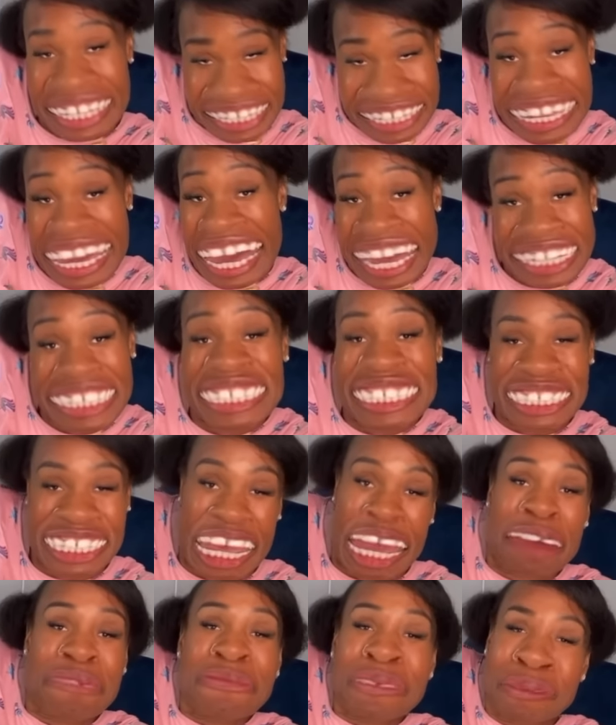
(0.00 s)
Yes,
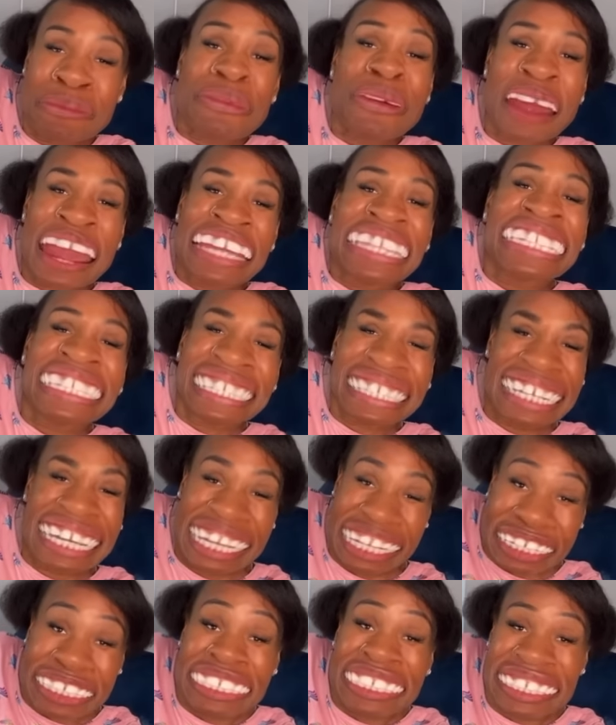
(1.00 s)
I've been
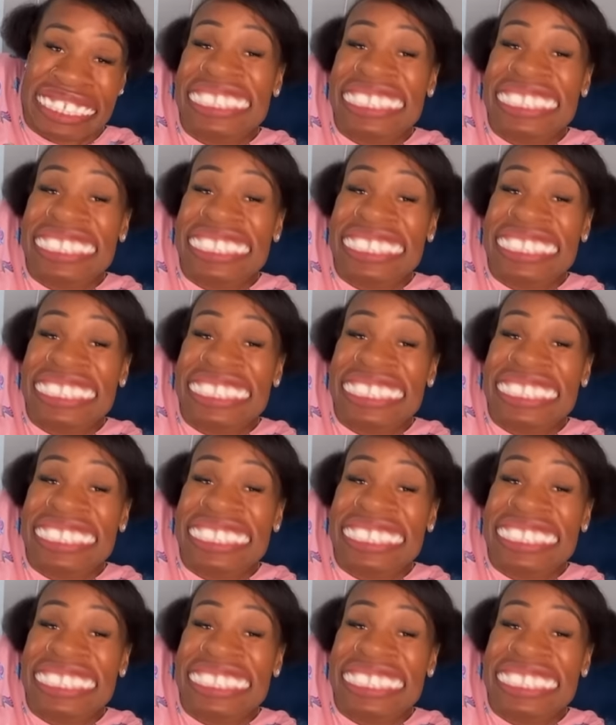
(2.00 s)
practicing.